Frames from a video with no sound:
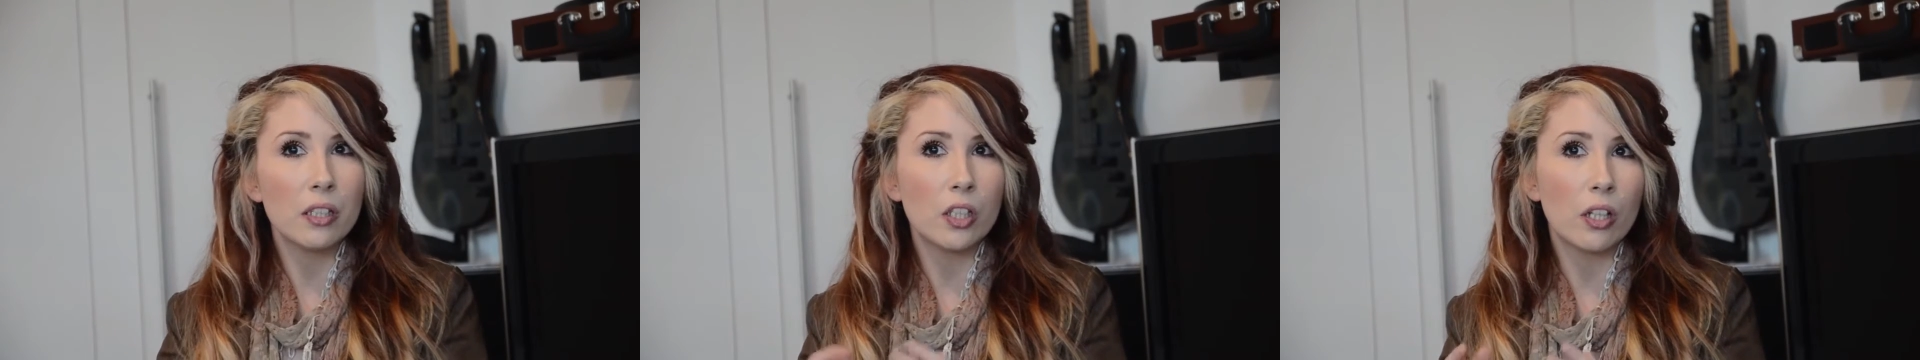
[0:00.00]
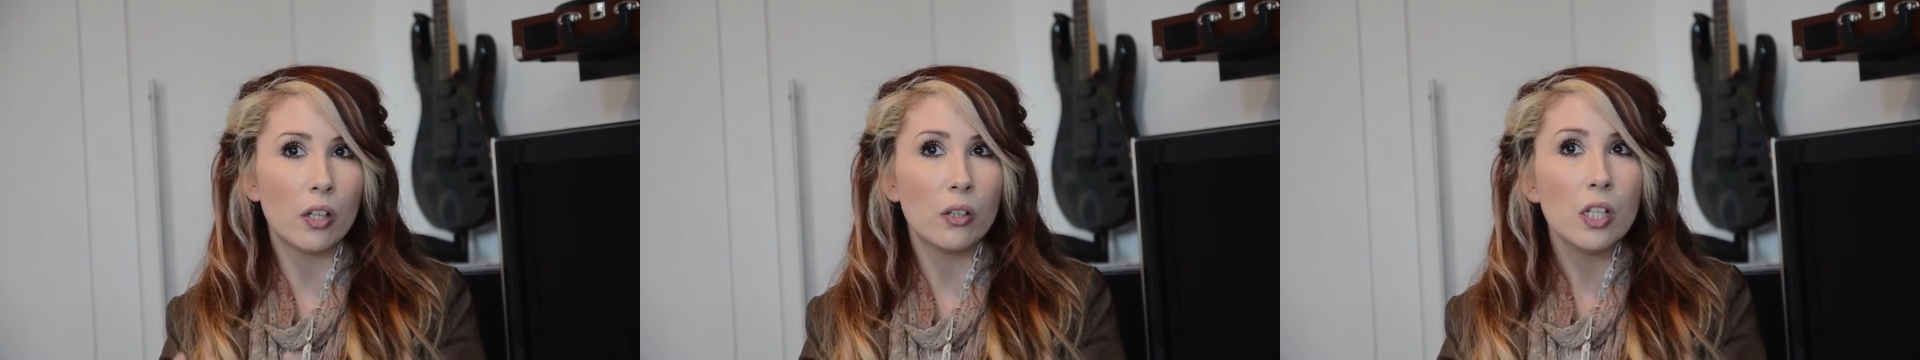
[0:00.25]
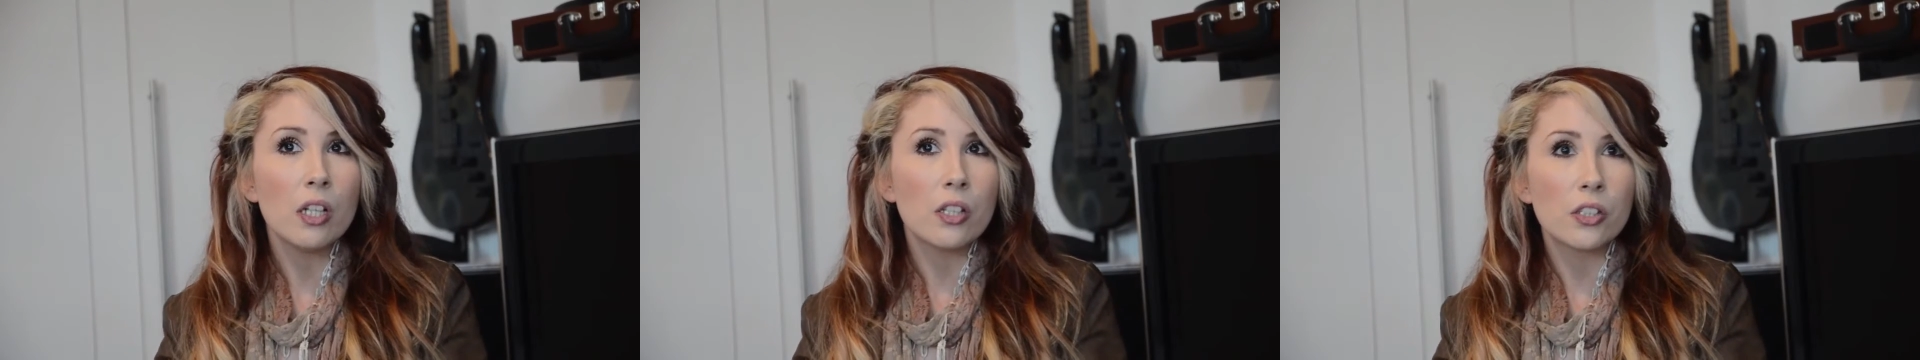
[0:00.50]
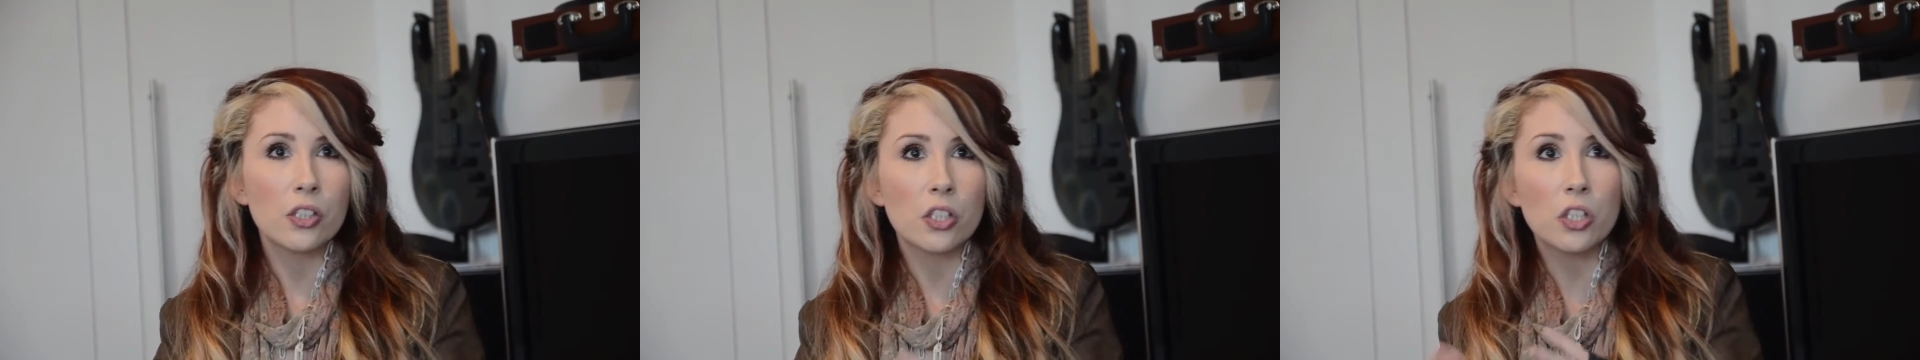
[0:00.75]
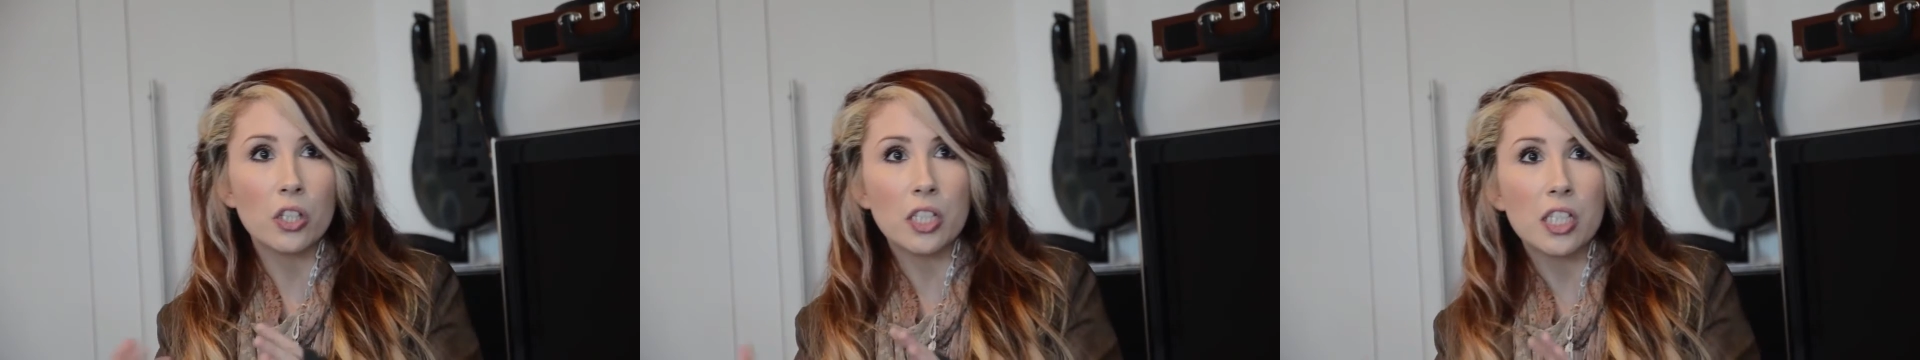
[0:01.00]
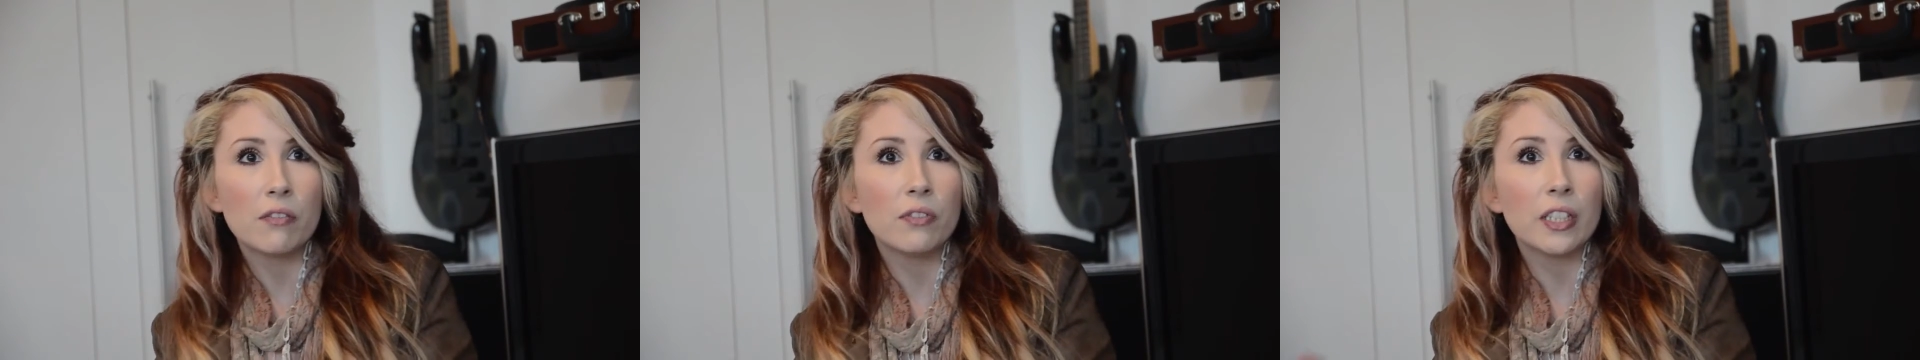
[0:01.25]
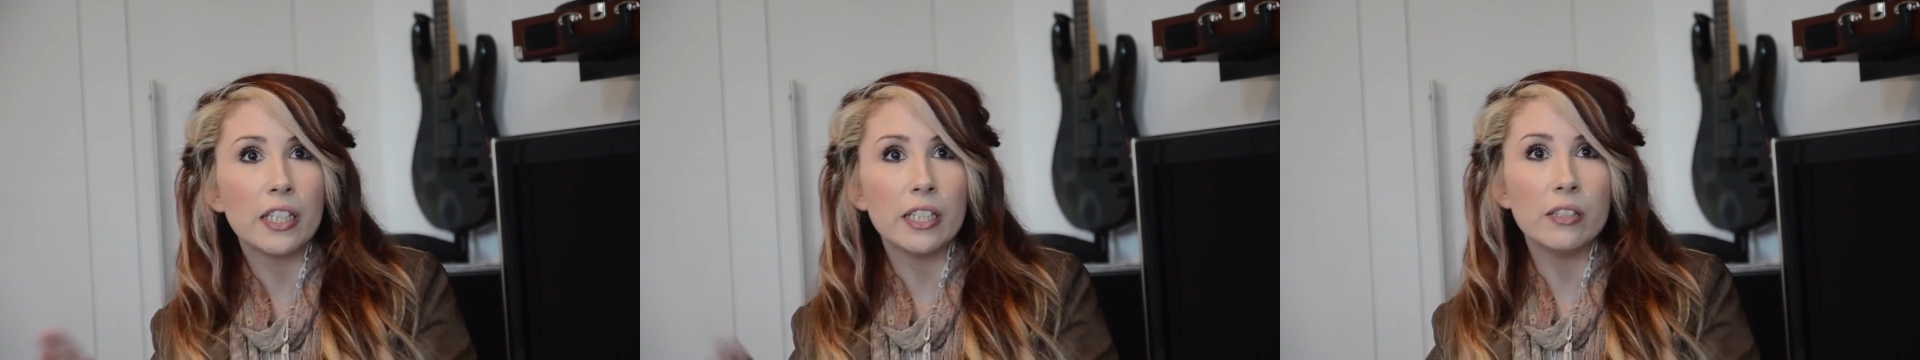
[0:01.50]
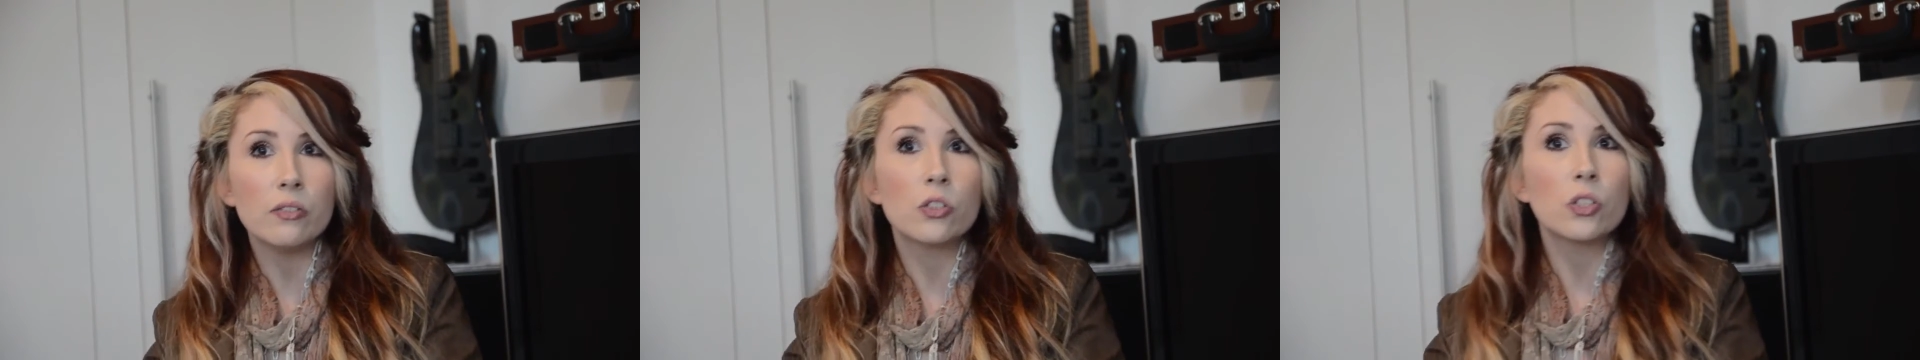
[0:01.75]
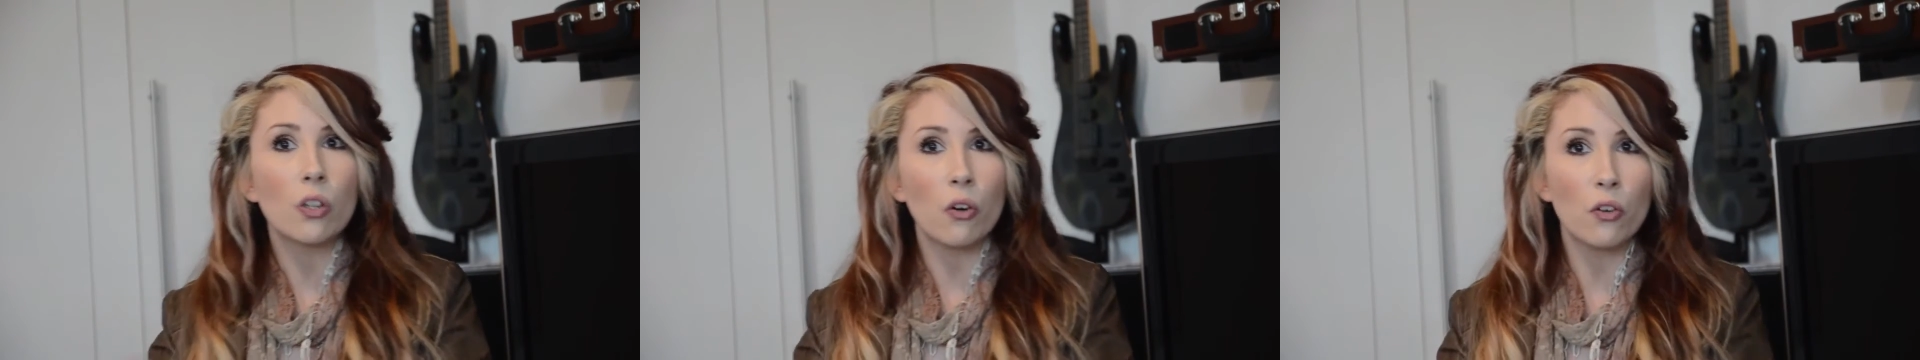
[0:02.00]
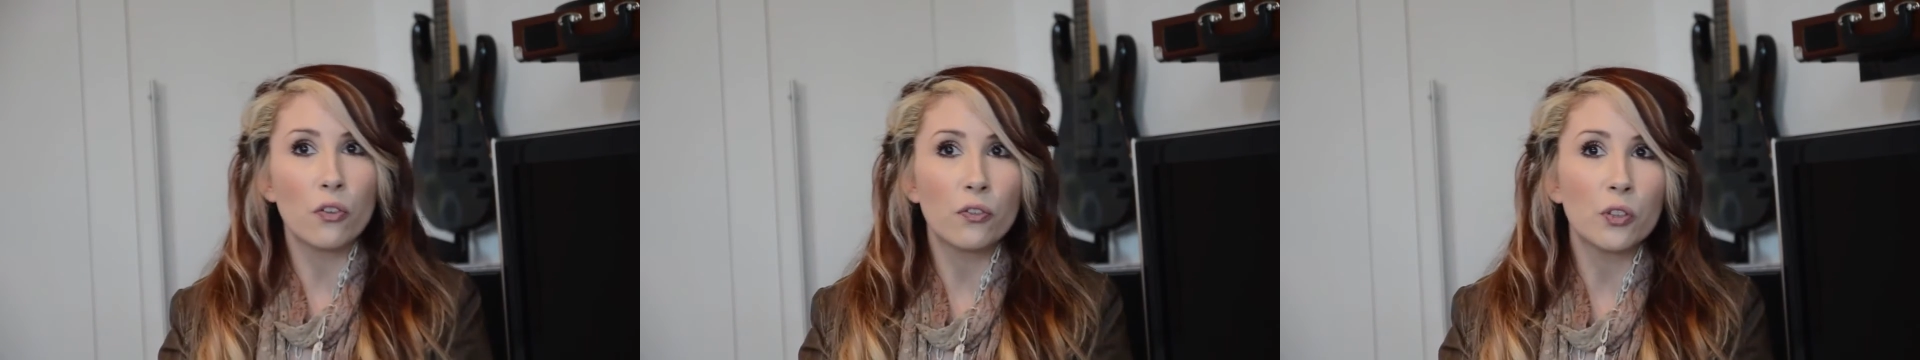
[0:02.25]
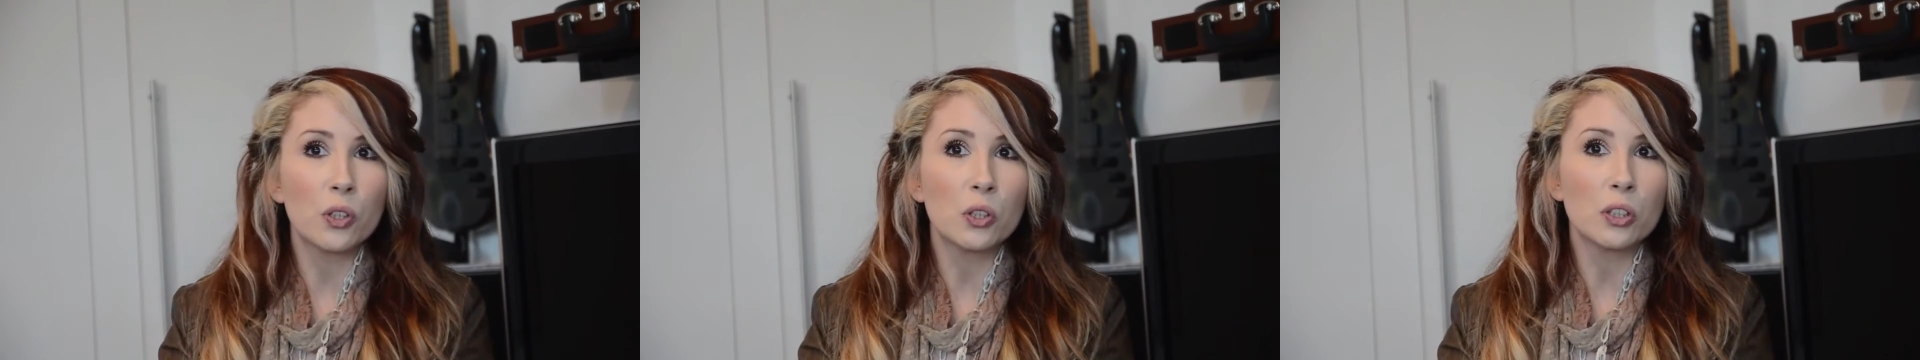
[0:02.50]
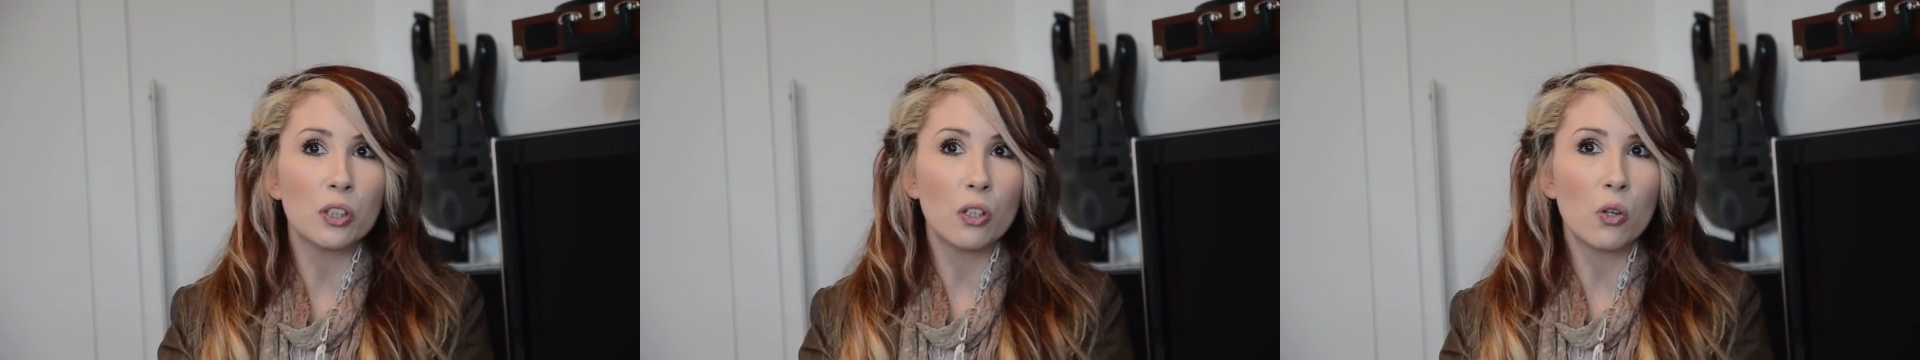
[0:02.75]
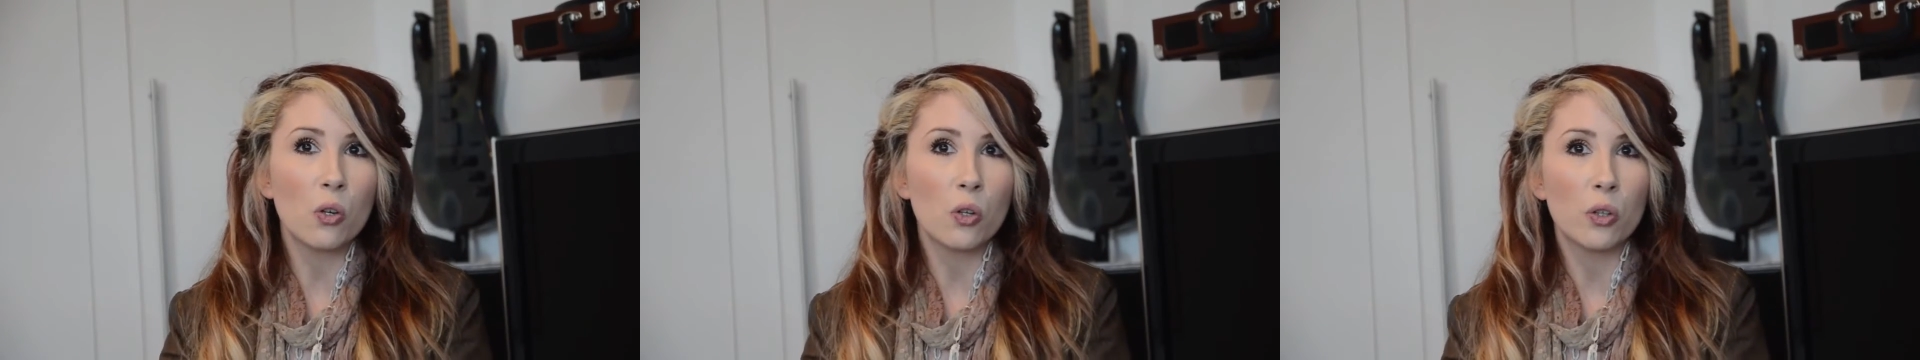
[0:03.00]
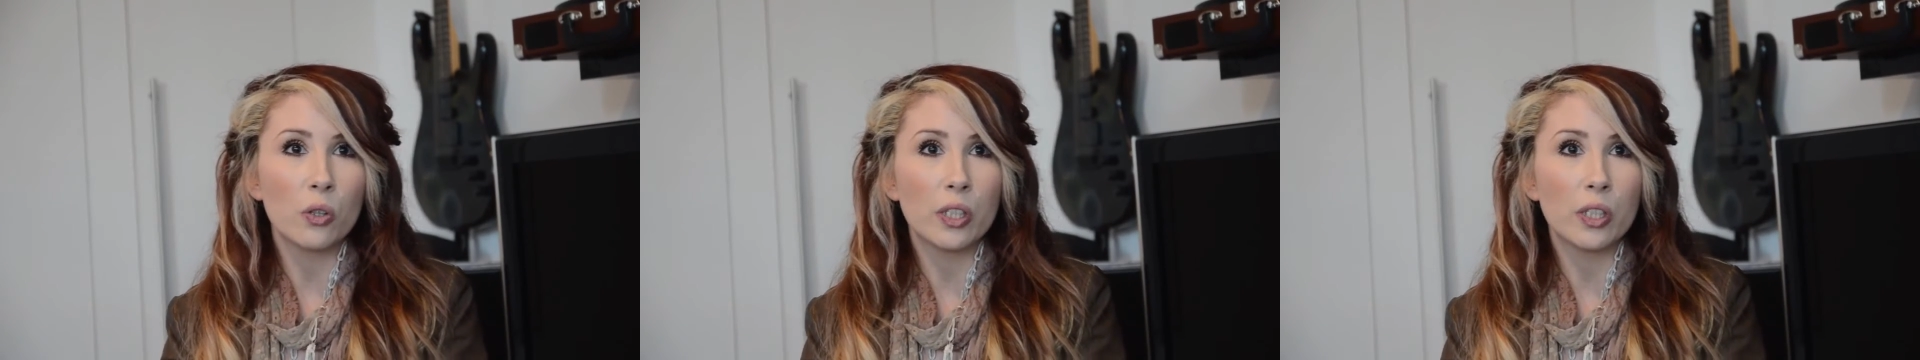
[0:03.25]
you know, seductively soulful or,